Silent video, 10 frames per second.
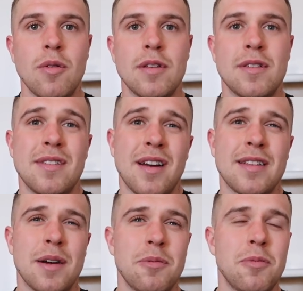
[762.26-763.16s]
it's
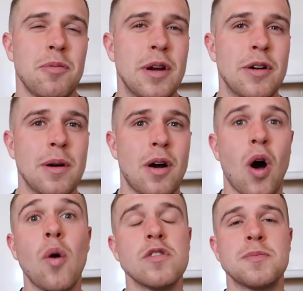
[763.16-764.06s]
not that we're
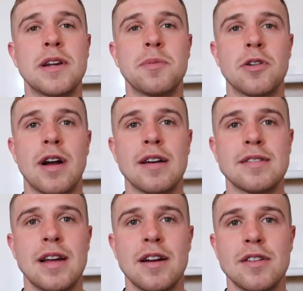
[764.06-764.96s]
always been a
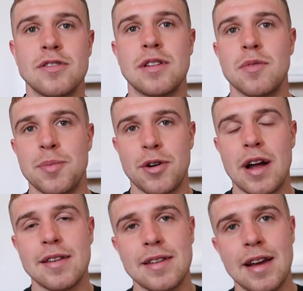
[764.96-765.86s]
procrastinator, it's just that we're
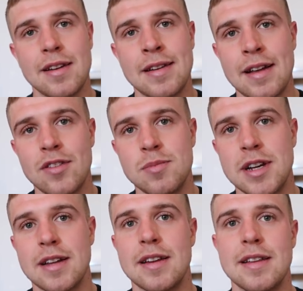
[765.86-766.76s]
procrastinating on that
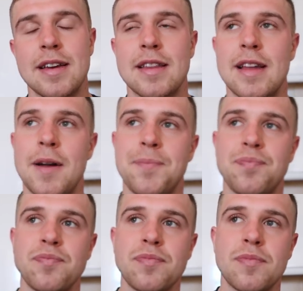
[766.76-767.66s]
subject. And I think that
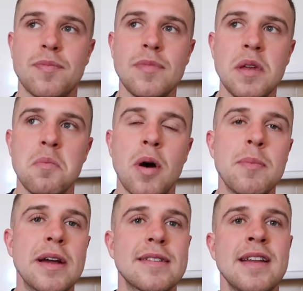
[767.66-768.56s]
my
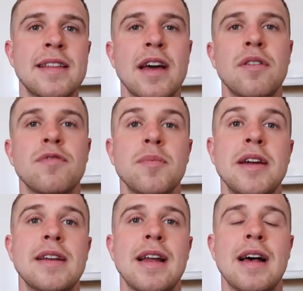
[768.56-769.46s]
biggest letdown for
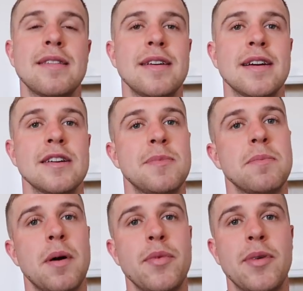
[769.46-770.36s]
me the last year has
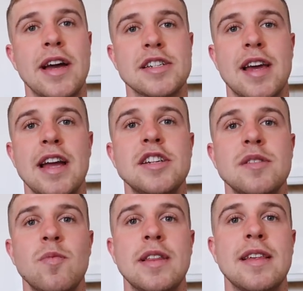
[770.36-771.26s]
been probably my
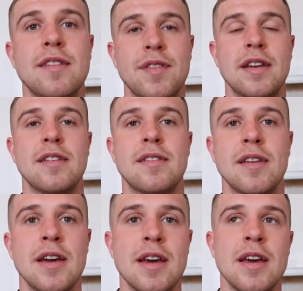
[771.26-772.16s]
education with this fitness
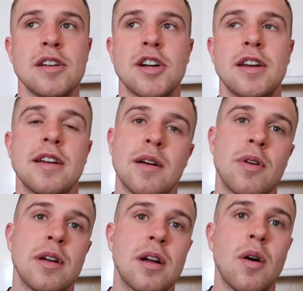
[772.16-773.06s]
journey that I
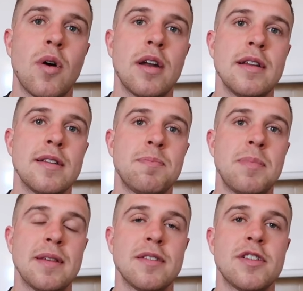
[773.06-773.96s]
want to go on, and this
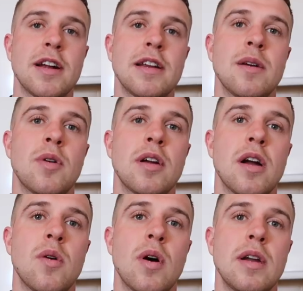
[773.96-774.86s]
business journey that I want to
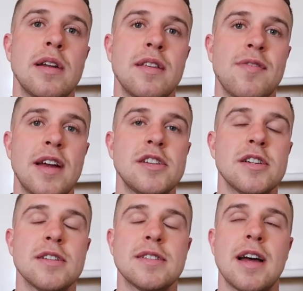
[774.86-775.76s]
go on, and this
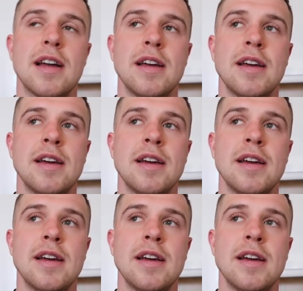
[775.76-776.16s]
venture, is that